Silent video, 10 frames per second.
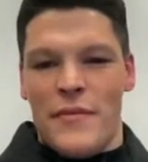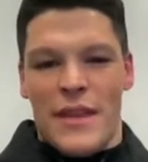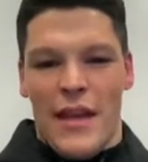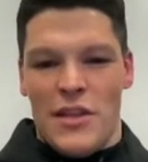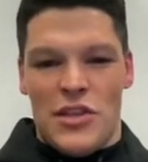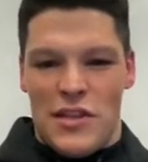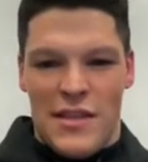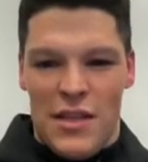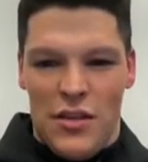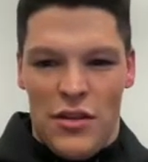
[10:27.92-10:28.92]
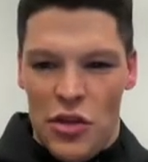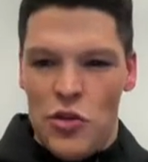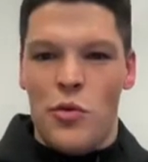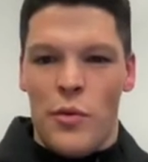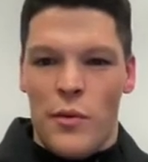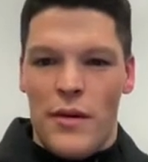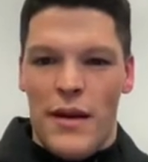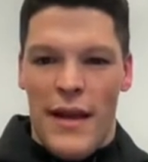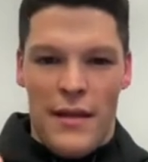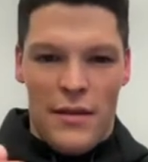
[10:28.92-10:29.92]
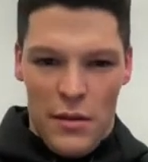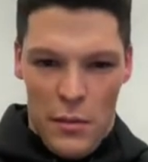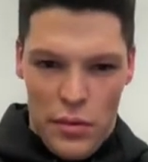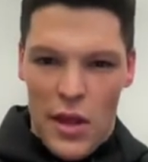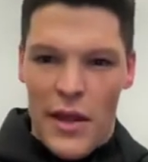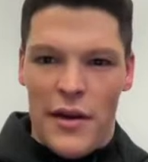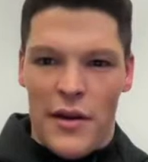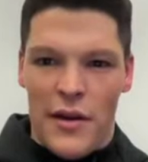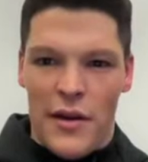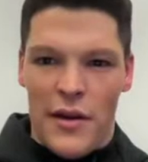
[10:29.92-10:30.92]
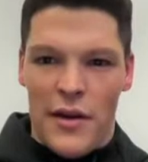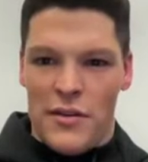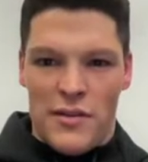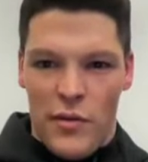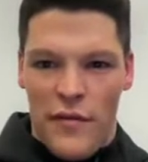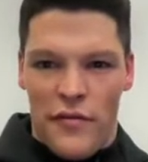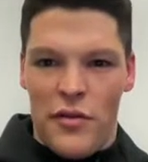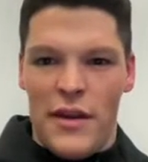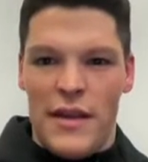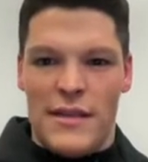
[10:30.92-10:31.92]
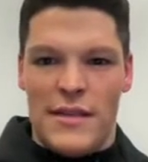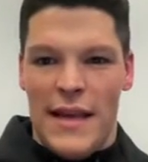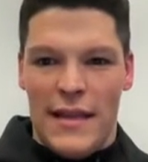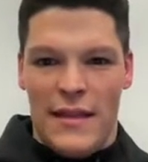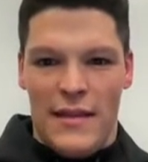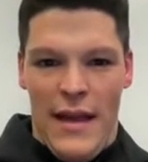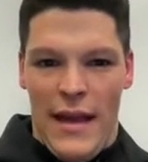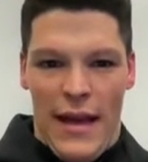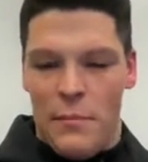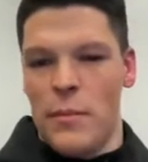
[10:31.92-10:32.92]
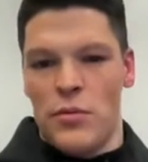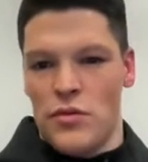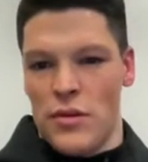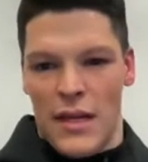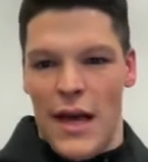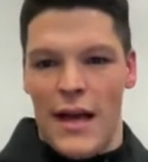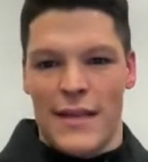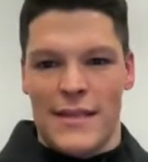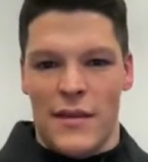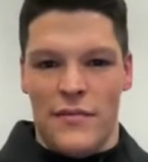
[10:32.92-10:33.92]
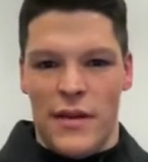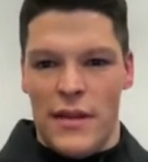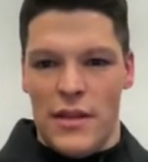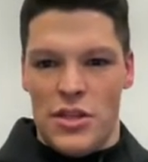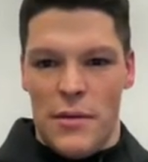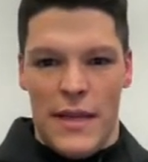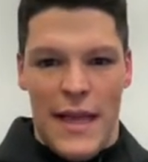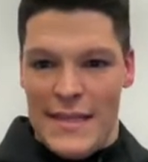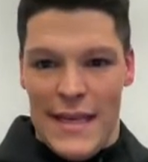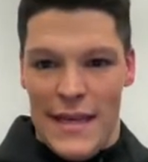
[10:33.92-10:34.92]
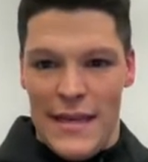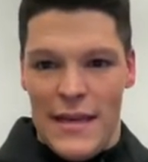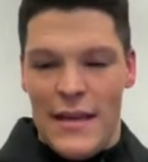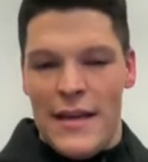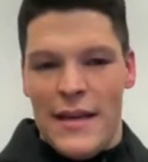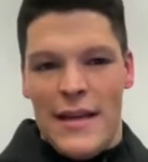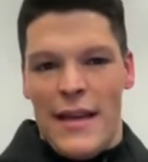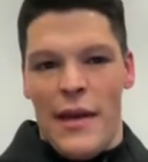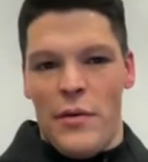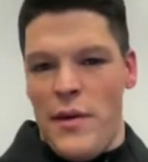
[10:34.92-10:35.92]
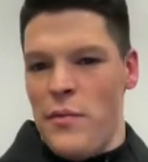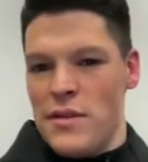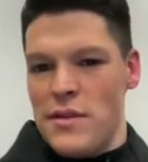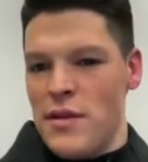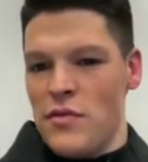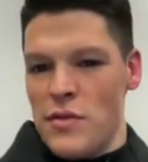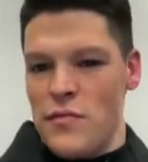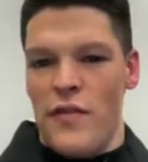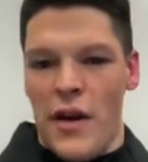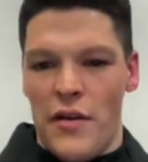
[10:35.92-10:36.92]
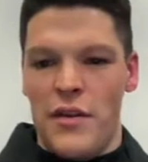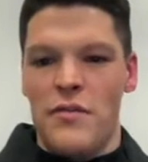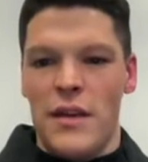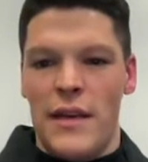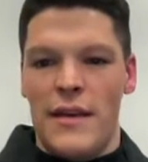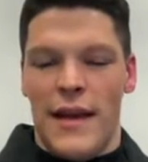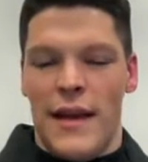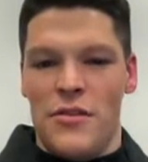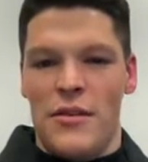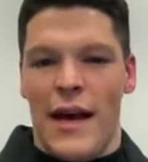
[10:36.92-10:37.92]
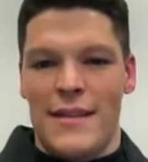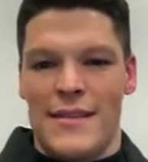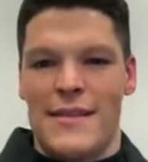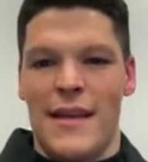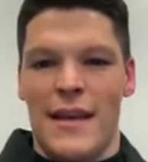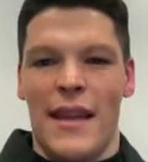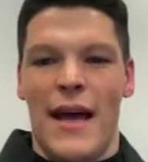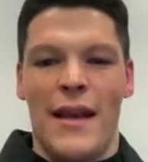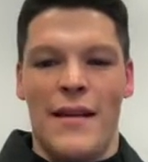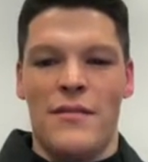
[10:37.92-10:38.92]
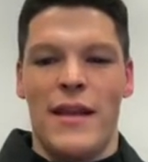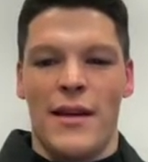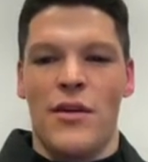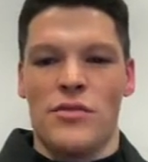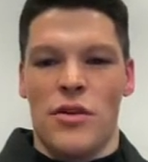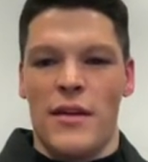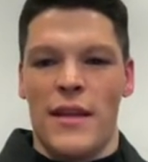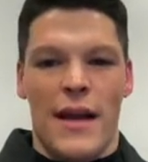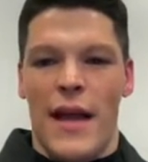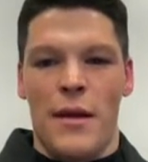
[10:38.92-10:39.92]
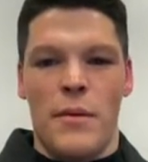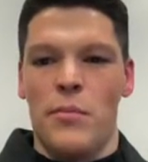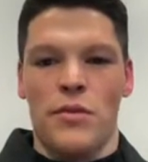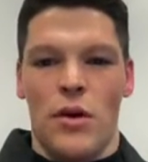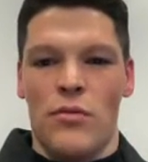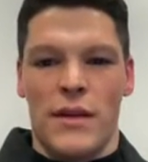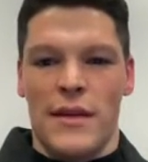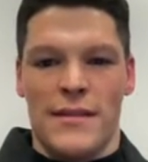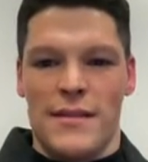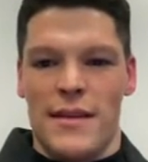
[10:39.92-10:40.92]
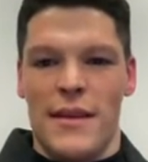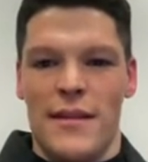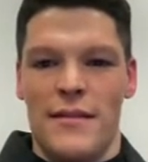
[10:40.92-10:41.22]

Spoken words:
it's just you, the players, the referees in and like people doing the clock and stuff in the gym, and that's it. It was very unique, and you got to see a lot that goes on that a lot of people don't get to see.